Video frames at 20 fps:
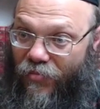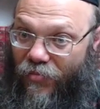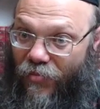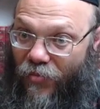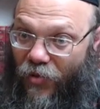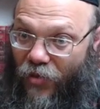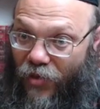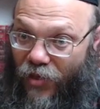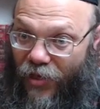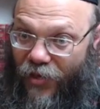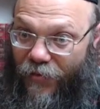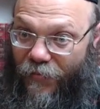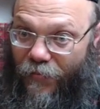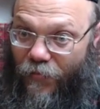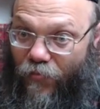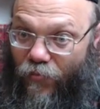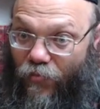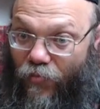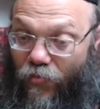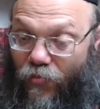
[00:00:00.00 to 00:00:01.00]
Okay?
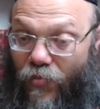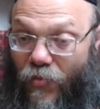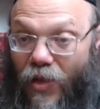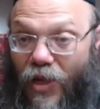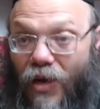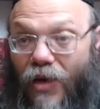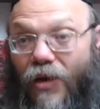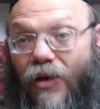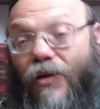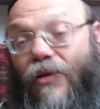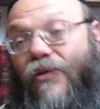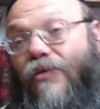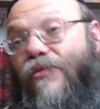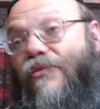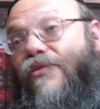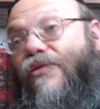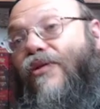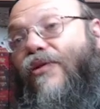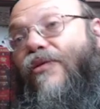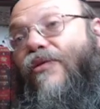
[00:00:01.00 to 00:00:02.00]

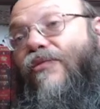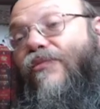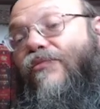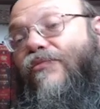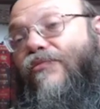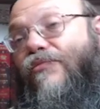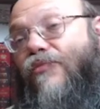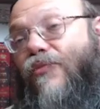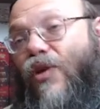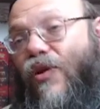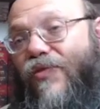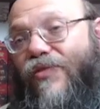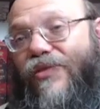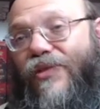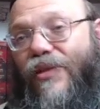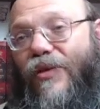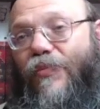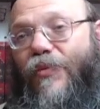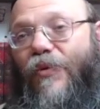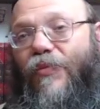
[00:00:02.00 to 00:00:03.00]
So
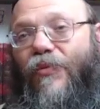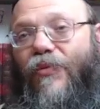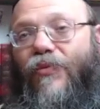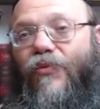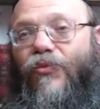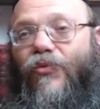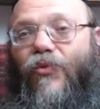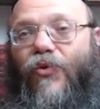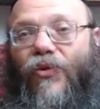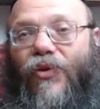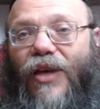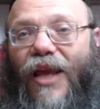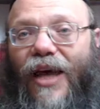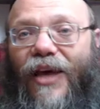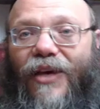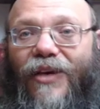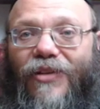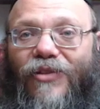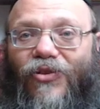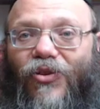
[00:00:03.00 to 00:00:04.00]
obviously people won't
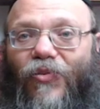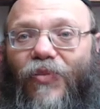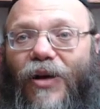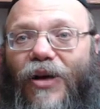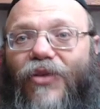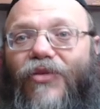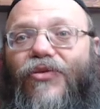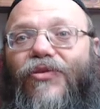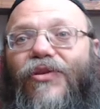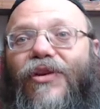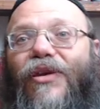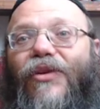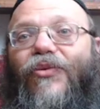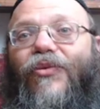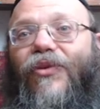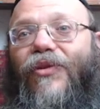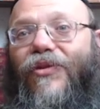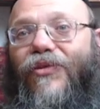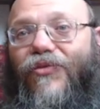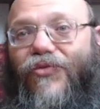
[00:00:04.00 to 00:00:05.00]
like it so much. They
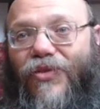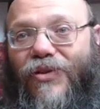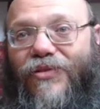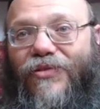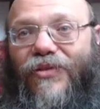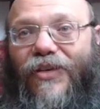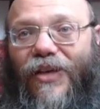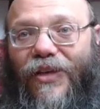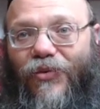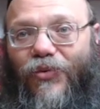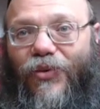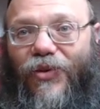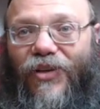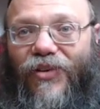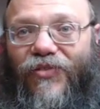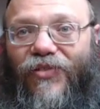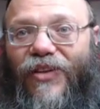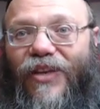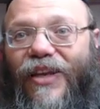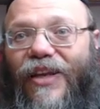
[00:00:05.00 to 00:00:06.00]
will just eat
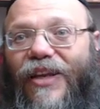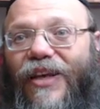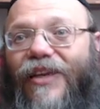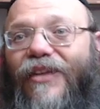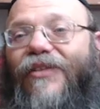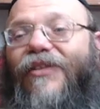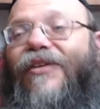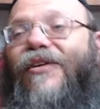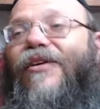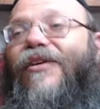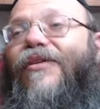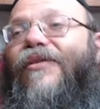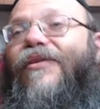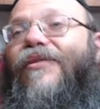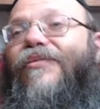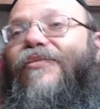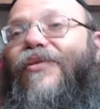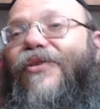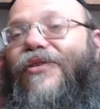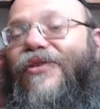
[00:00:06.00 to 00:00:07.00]
whatever they need
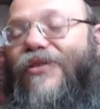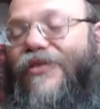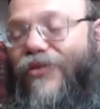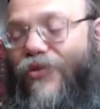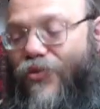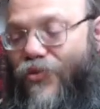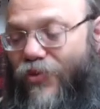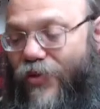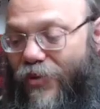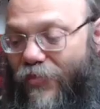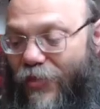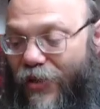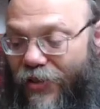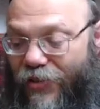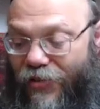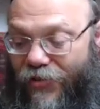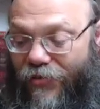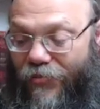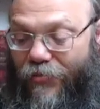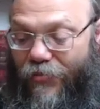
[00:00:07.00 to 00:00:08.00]
because it's usually bitter.